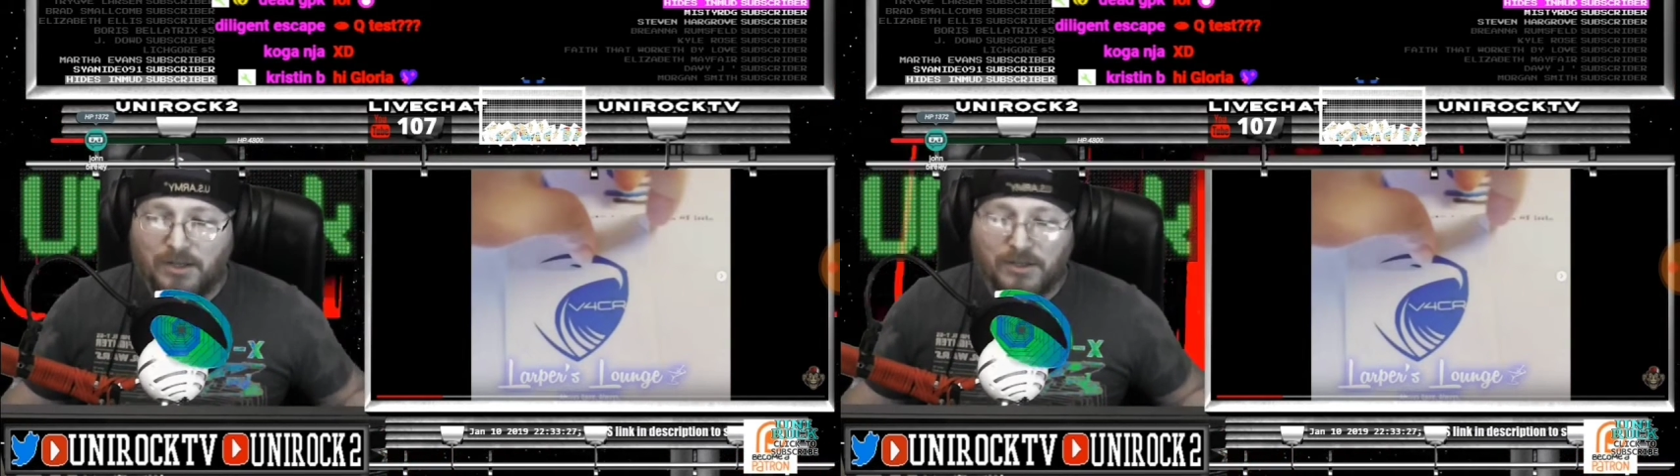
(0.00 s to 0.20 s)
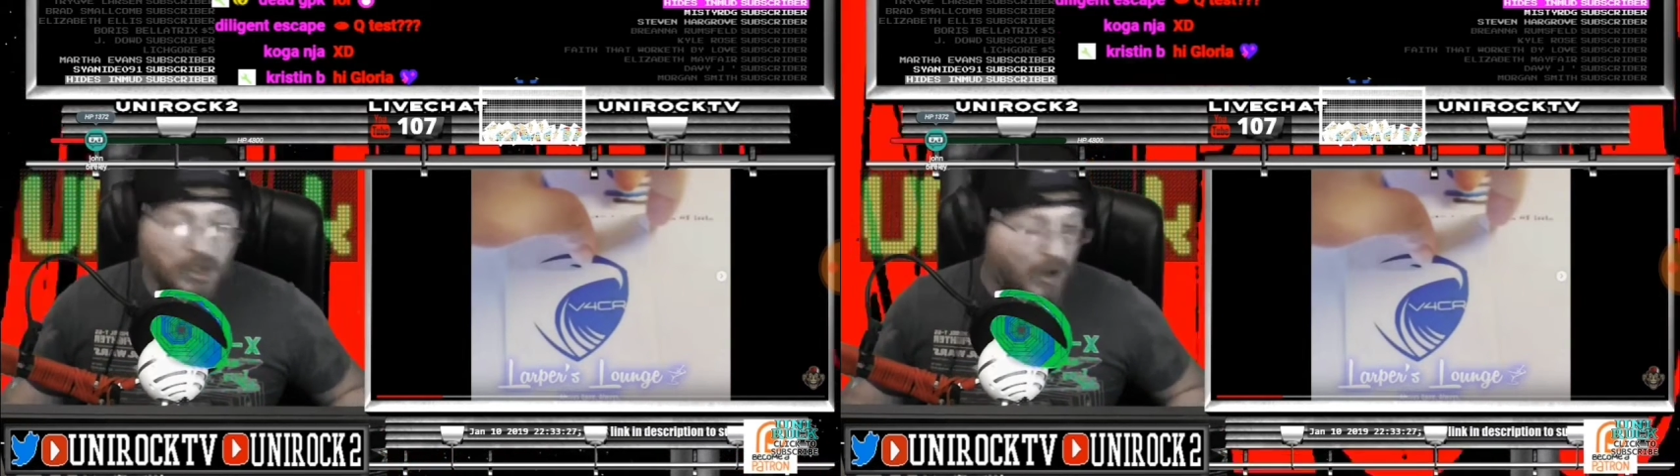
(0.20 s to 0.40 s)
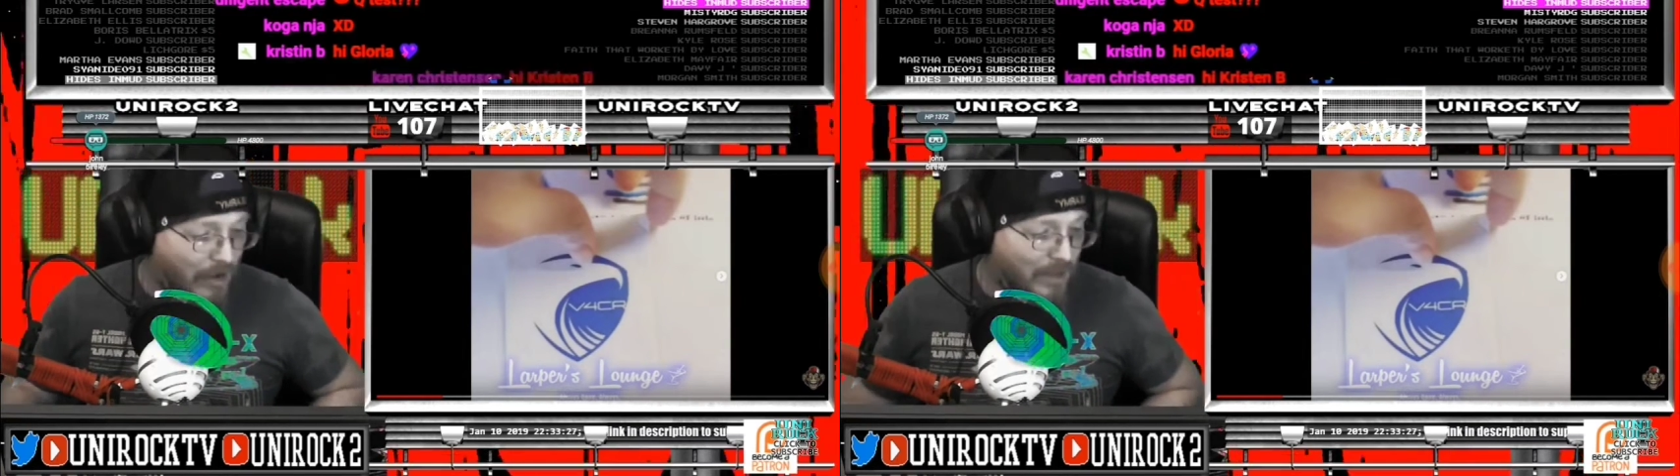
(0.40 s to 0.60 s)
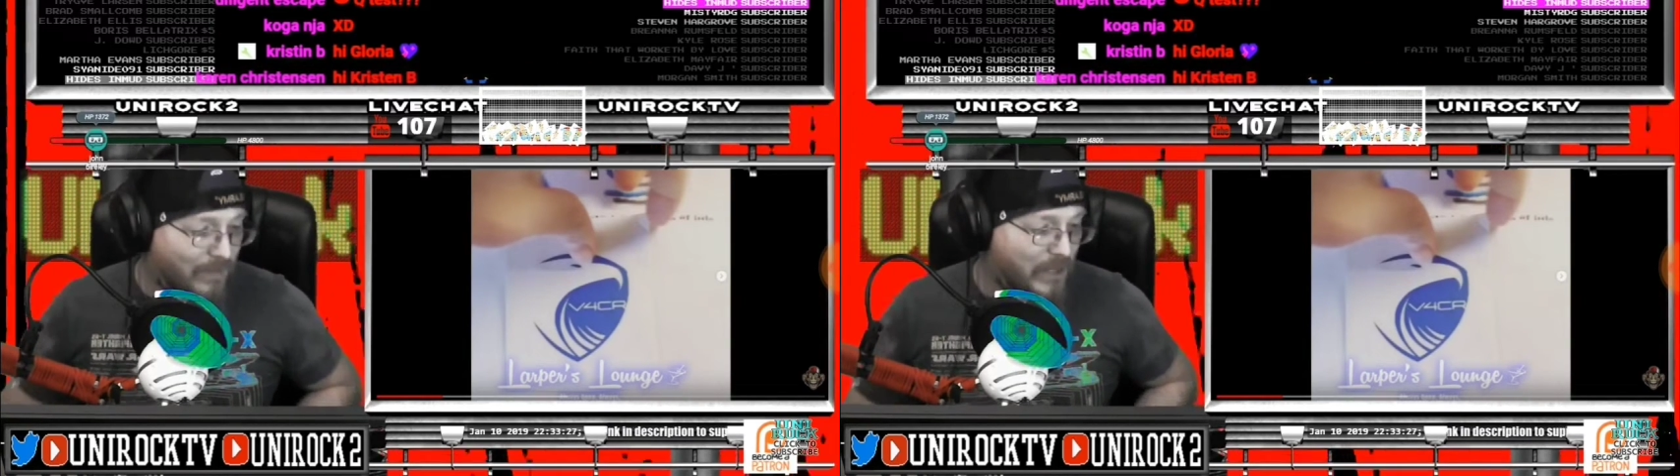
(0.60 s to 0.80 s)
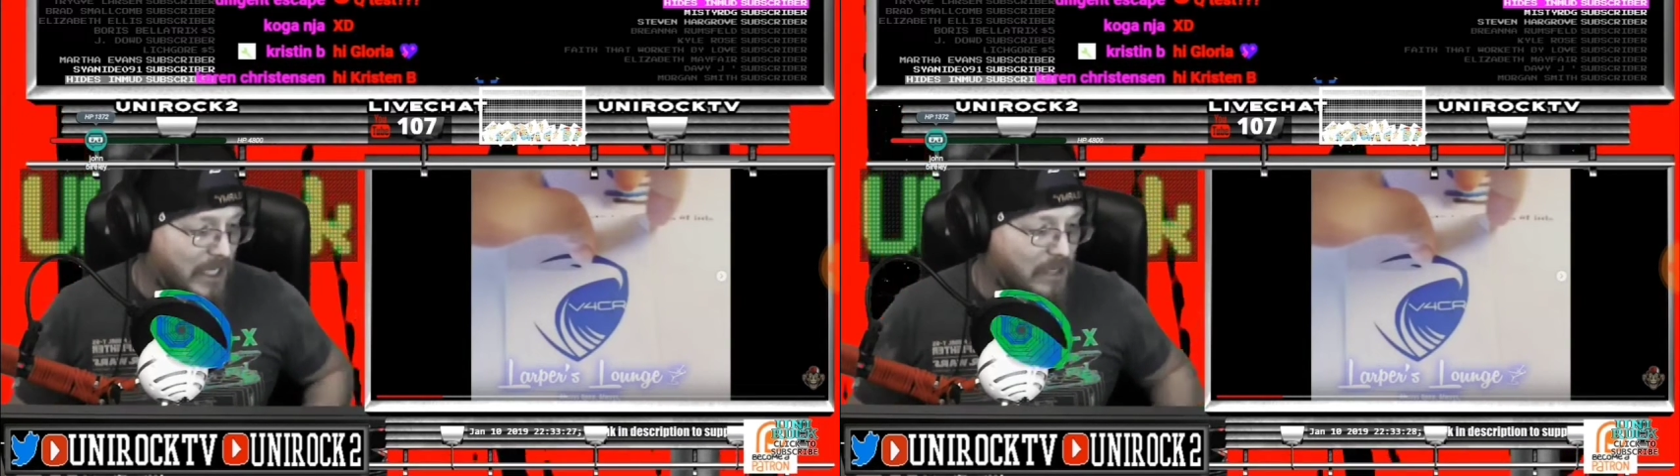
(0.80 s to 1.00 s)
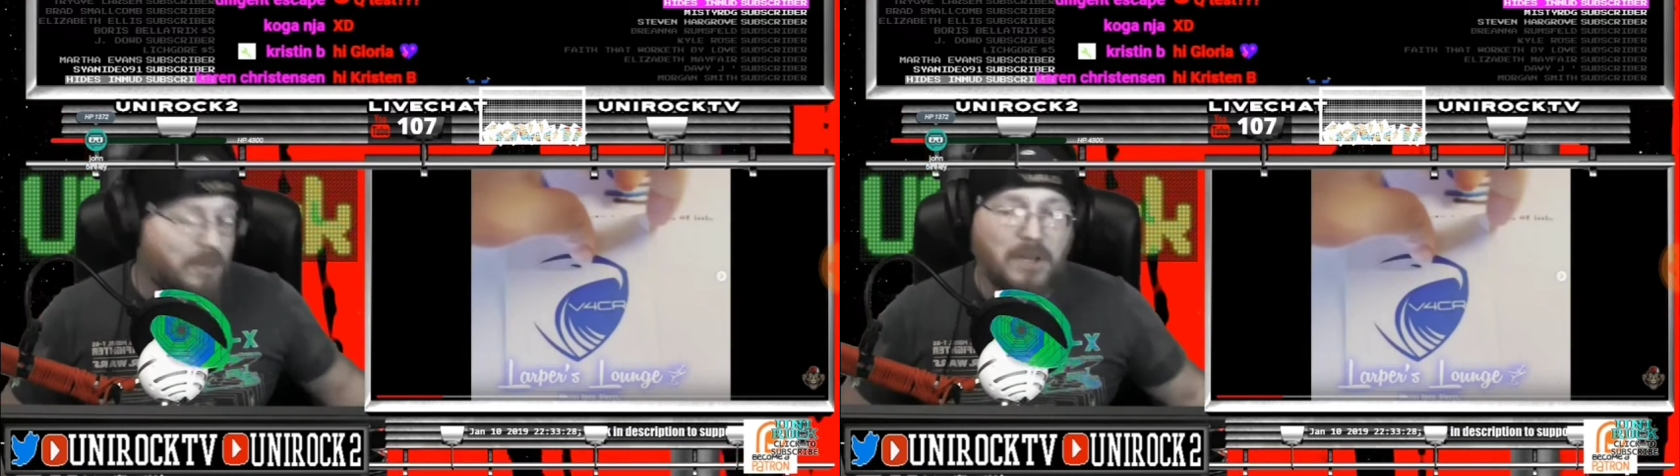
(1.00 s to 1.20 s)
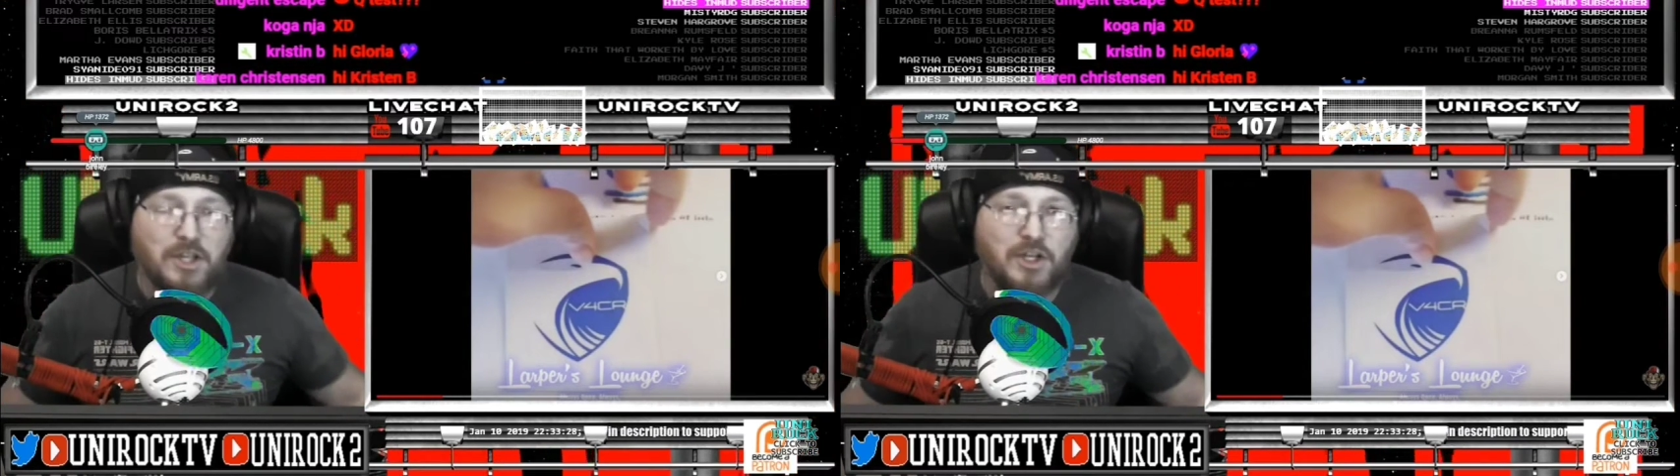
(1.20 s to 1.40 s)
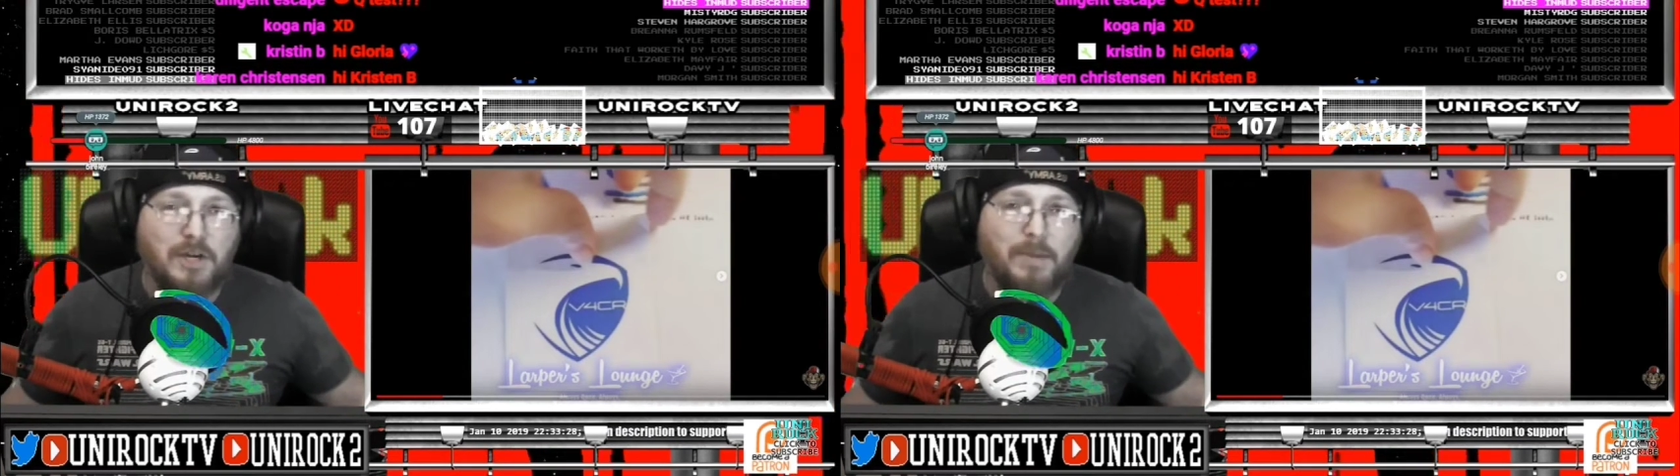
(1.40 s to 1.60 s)
So I don't even need to be
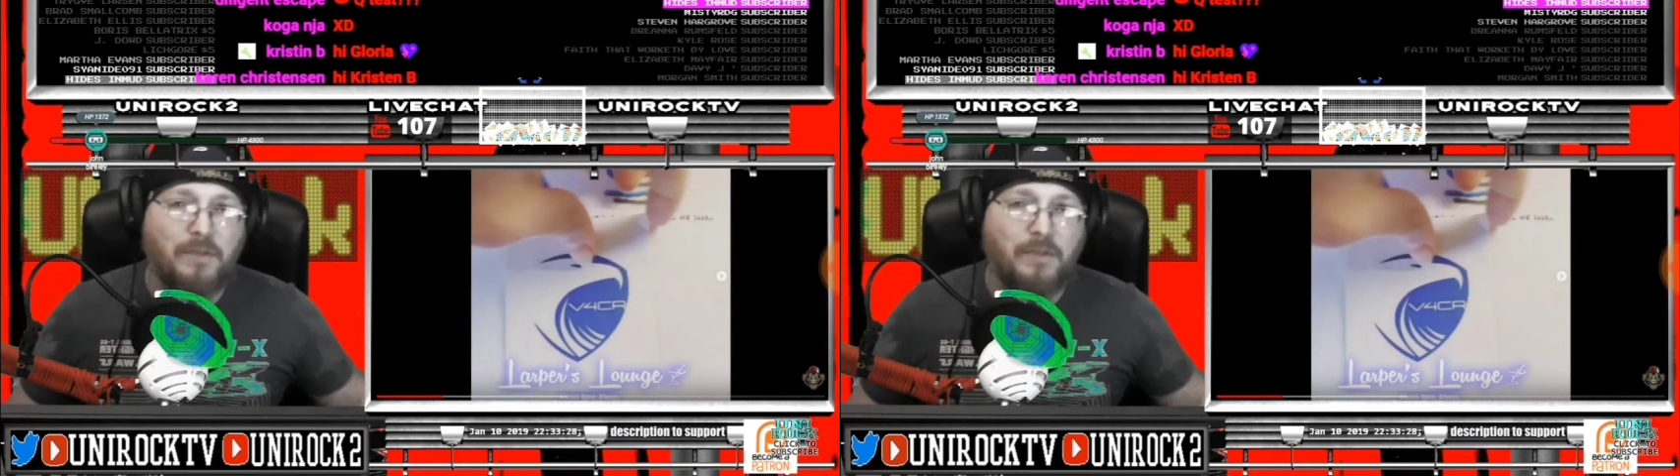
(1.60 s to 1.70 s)
bitching